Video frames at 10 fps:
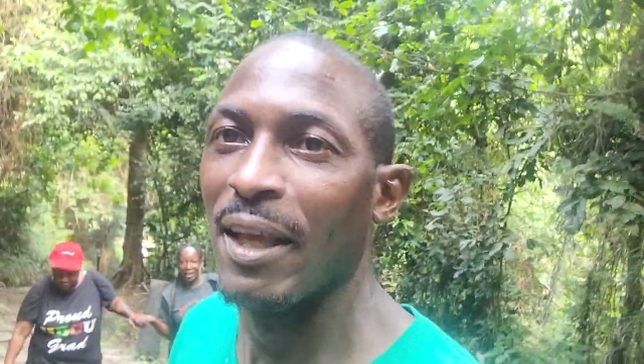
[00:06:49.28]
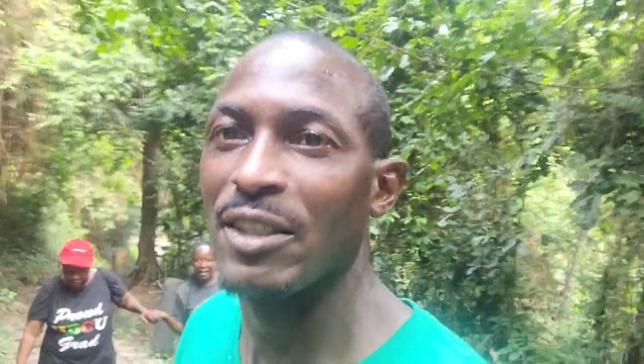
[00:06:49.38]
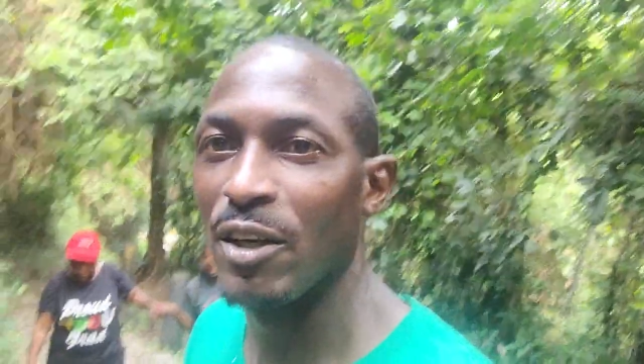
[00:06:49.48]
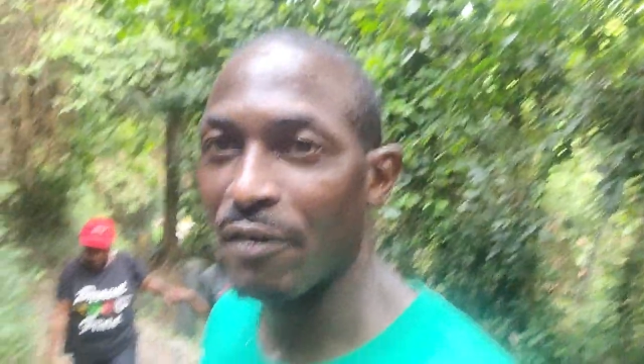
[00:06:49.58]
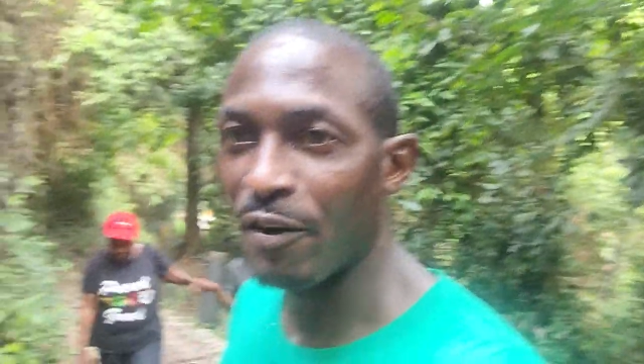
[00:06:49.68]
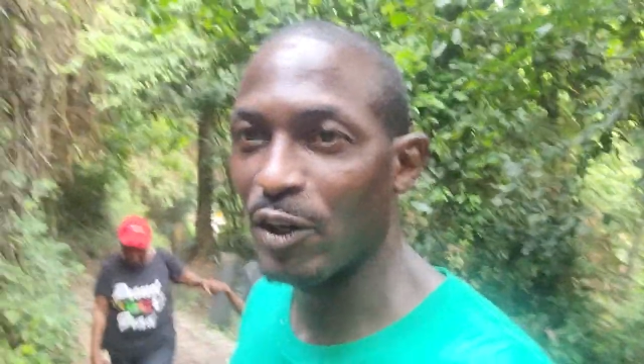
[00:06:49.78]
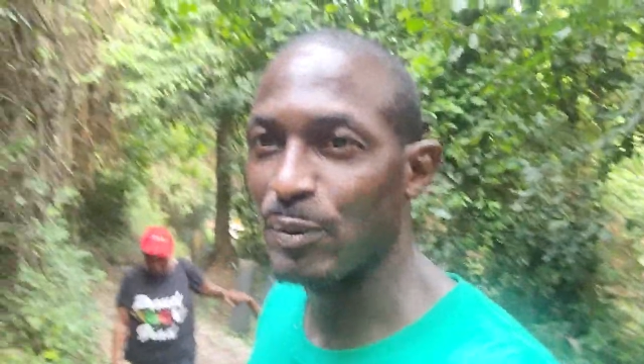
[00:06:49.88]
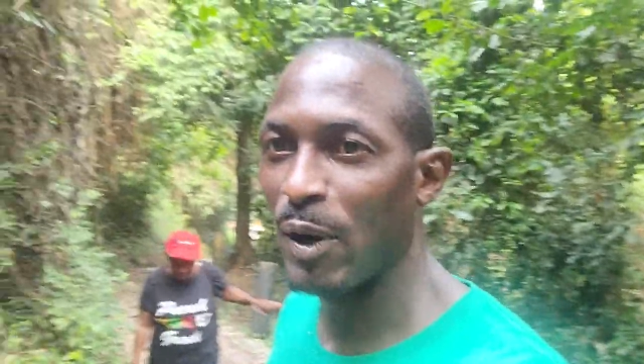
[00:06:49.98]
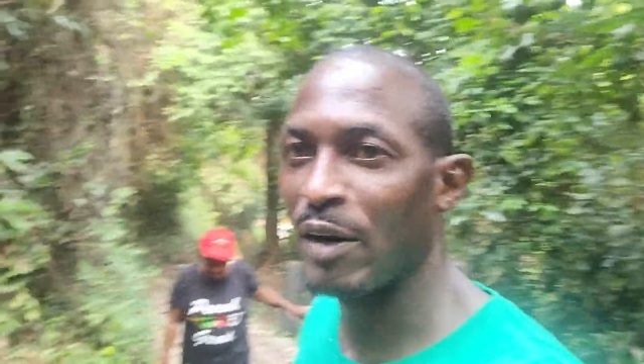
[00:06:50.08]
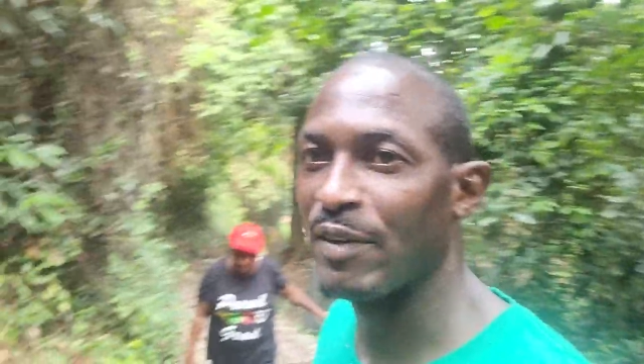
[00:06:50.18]
So the first
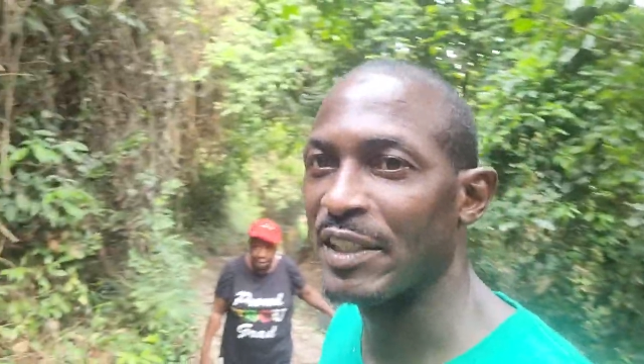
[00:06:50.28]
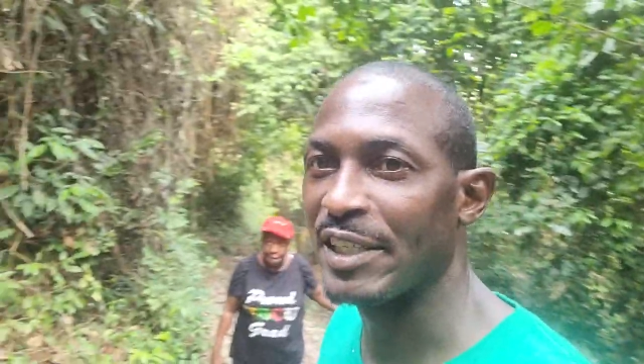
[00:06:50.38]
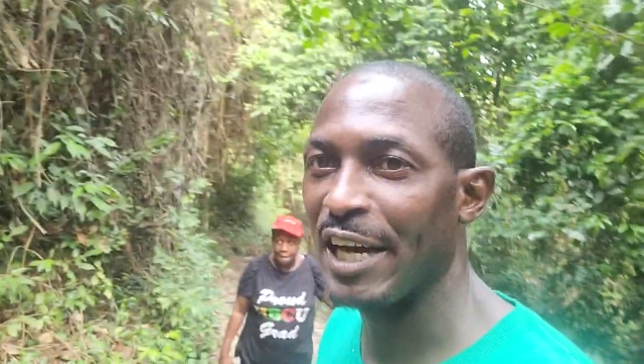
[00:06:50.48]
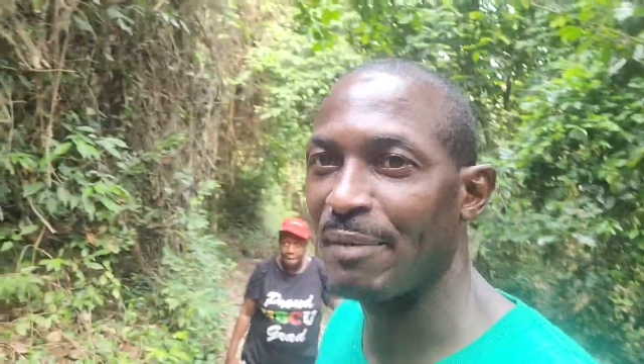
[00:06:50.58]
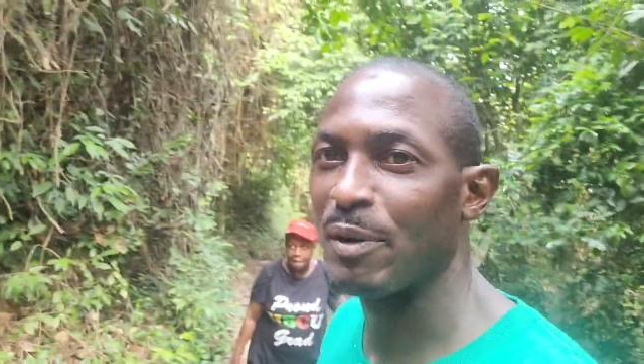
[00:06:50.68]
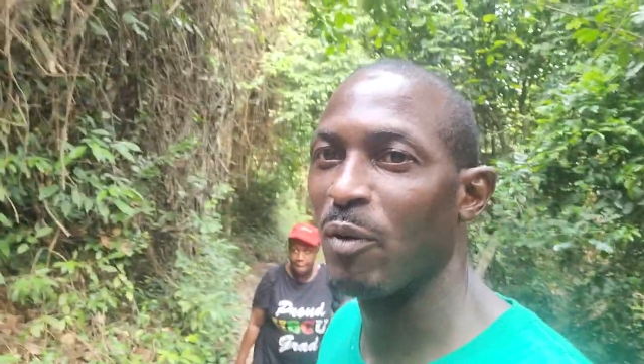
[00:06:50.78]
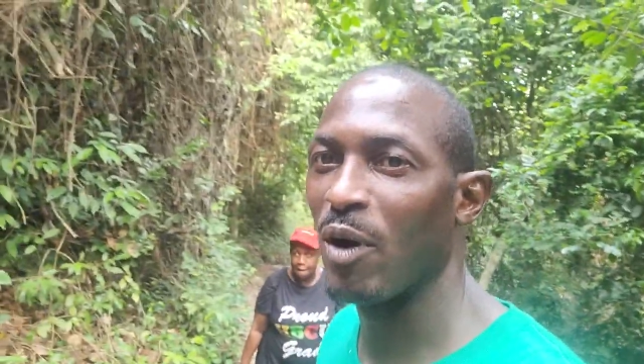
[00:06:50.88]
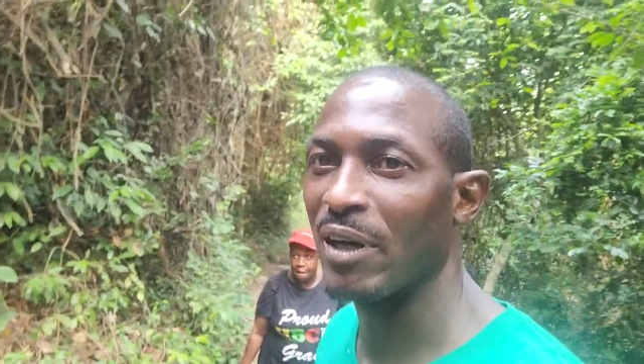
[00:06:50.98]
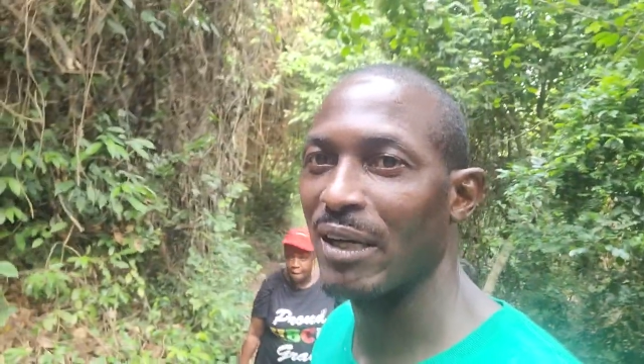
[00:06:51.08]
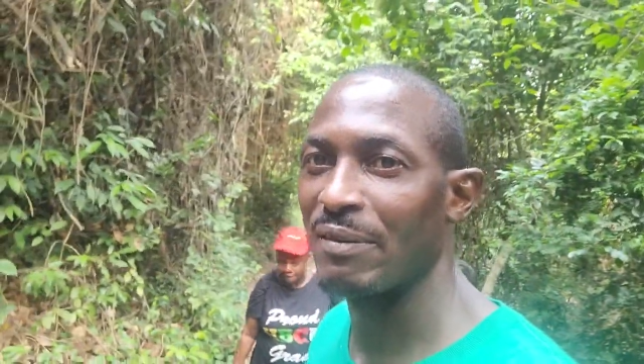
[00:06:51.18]
part of this canopy
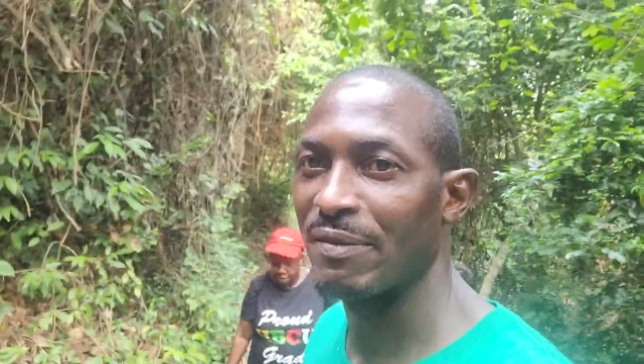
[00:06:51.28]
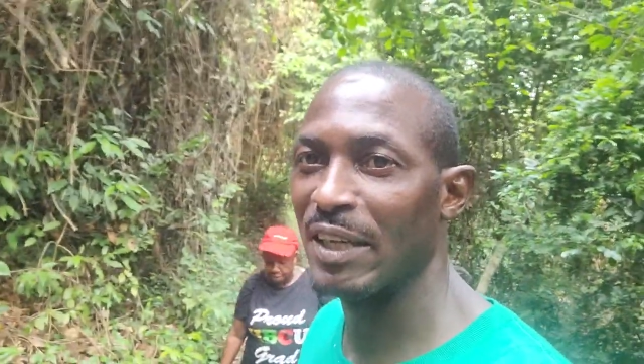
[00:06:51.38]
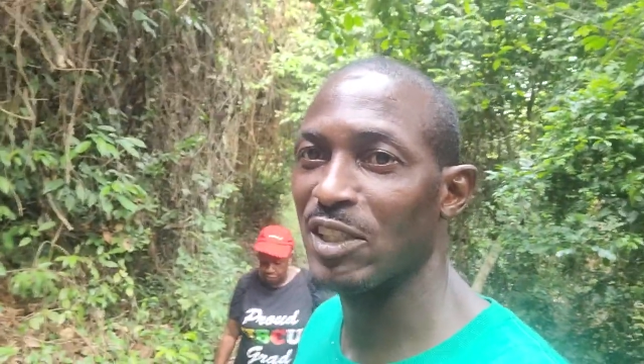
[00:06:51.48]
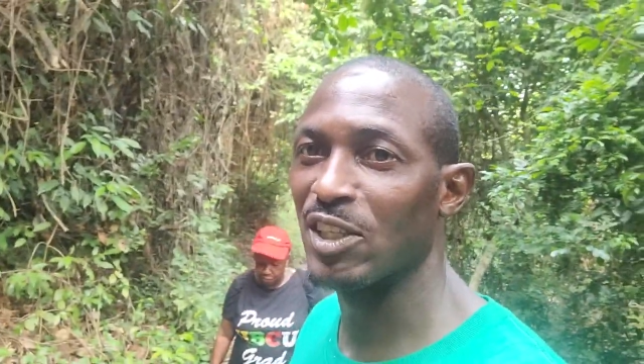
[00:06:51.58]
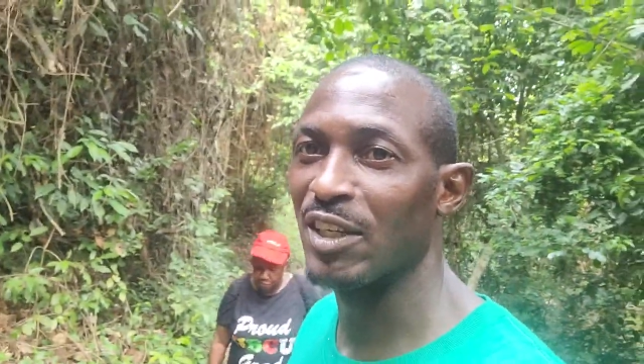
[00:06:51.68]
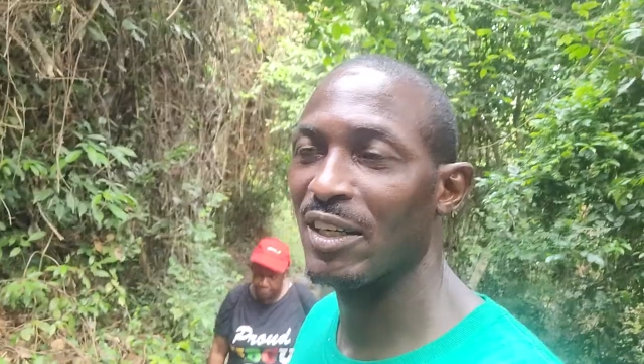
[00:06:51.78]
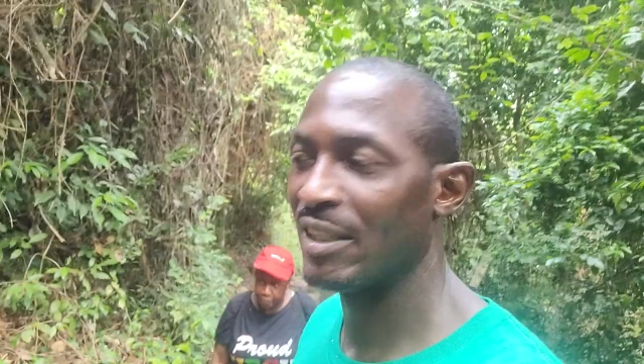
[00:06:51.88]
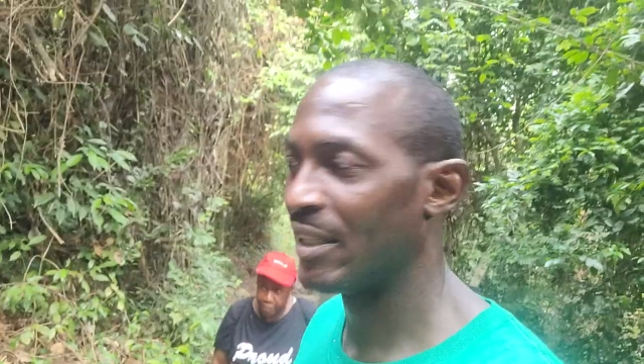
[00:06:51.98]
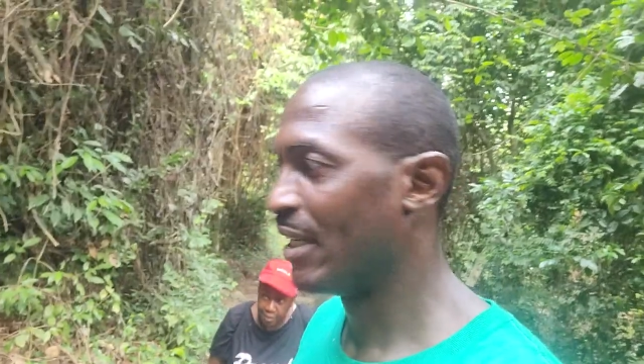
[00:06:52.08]
walk adventure